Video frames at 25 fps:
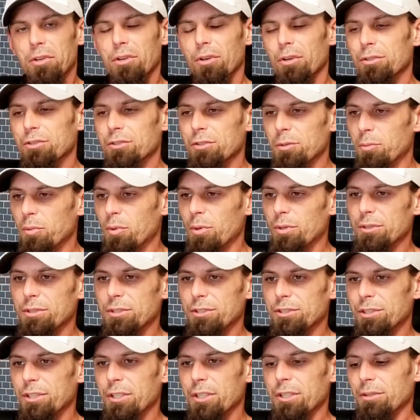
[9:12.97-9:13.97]
go support
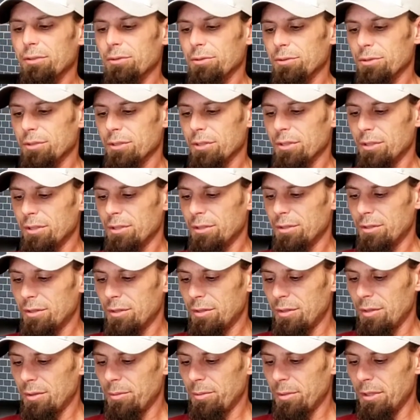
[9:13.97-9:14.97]
their channels,
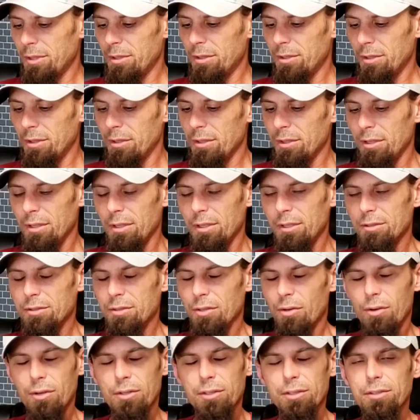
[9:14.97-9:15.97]
because I mean, it's
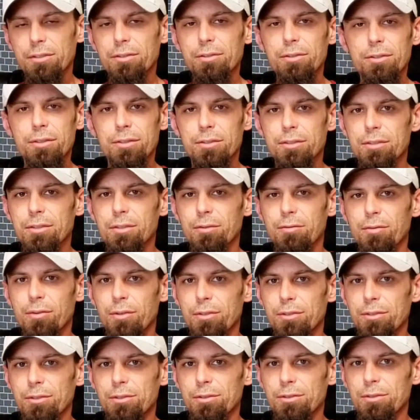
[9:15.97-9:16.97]
hard to do this stuff
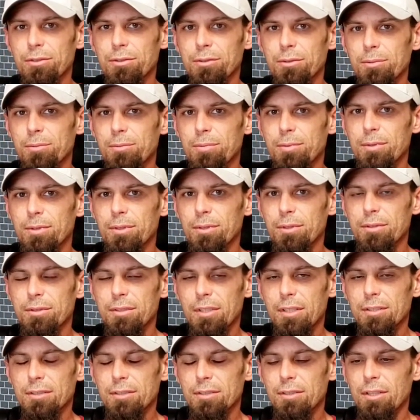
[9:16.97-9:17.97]
on YouTube. You know, it
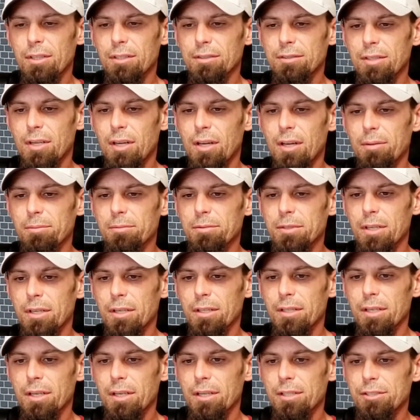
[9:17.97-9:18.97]
takes a lot of time,
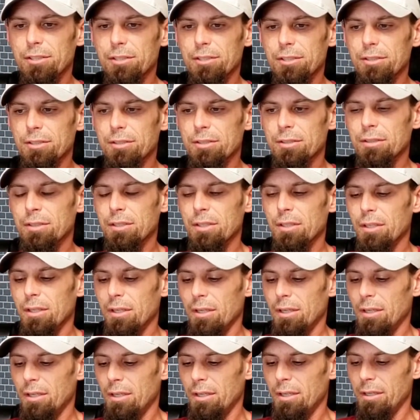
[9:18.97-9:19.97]
dedication,
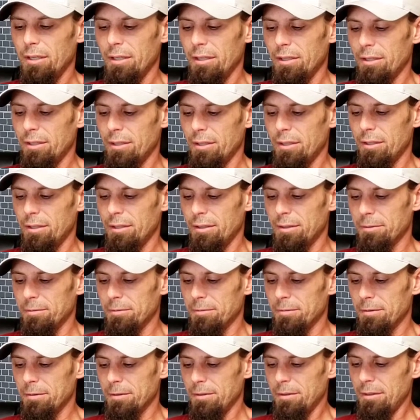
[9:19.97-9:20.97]
and
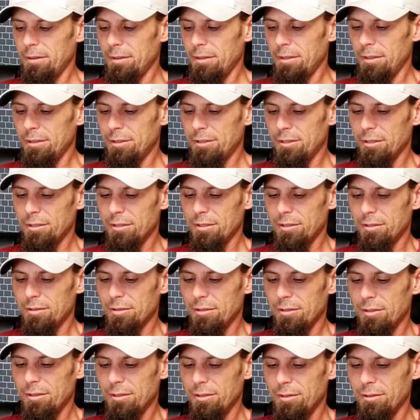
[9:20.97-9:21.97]
it's just,
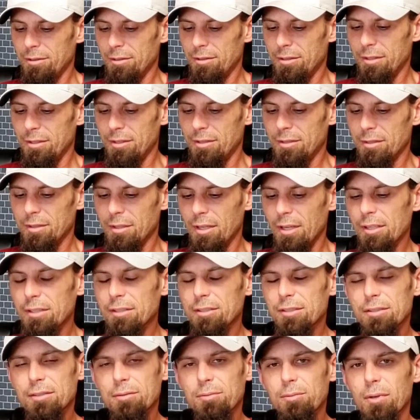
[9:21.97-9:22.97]
you know, it's
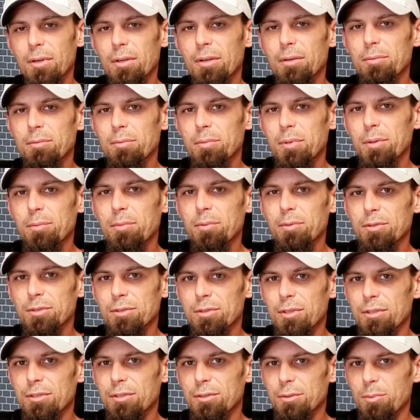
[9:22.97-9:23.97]
nice when people
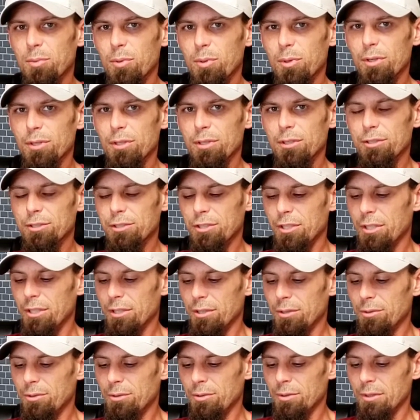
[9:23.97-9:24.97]
start supporting your
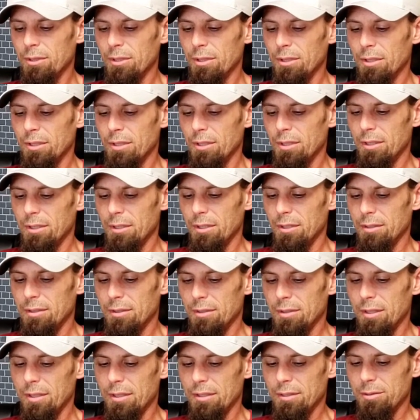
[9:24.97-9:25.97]
channel.
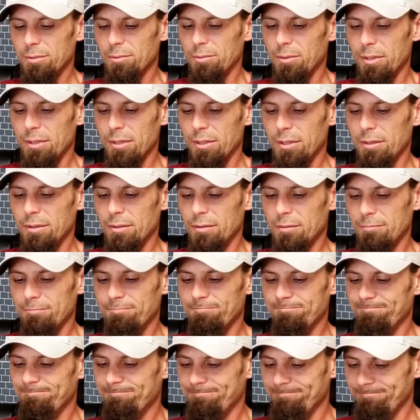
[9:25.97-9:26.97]
It's nice when